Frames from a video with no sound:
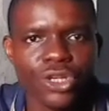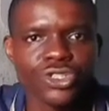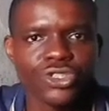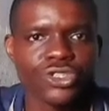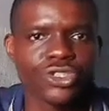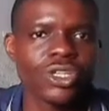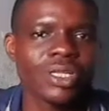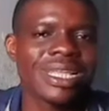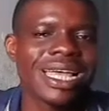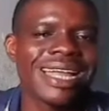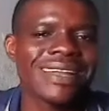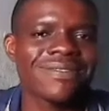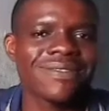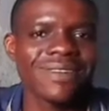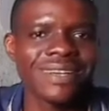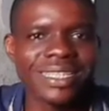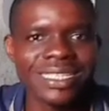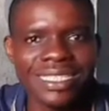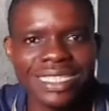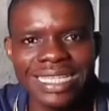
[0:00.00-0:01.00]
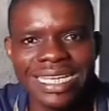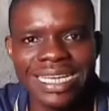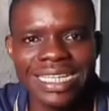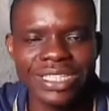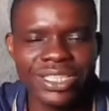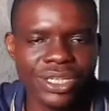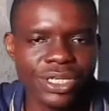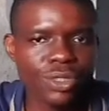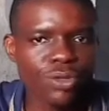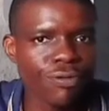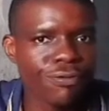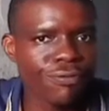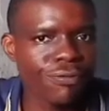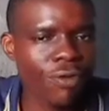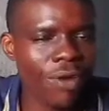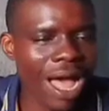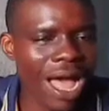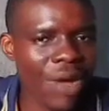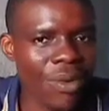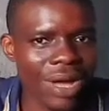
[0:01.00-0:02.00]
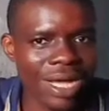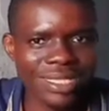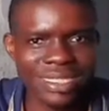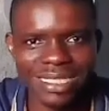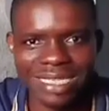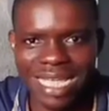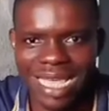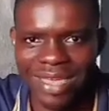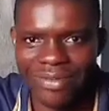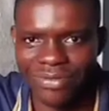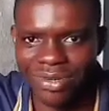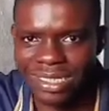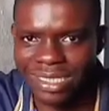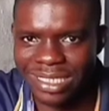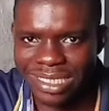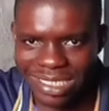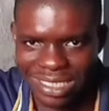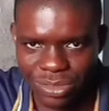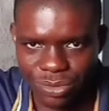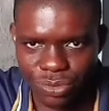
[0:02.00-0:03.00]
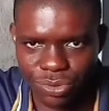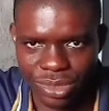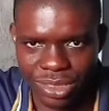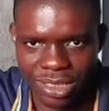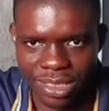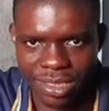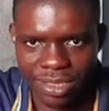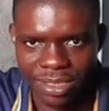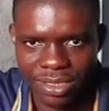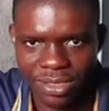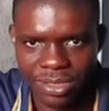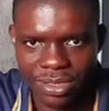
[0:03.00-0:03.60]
Study at least 3 to 4 hours every single day.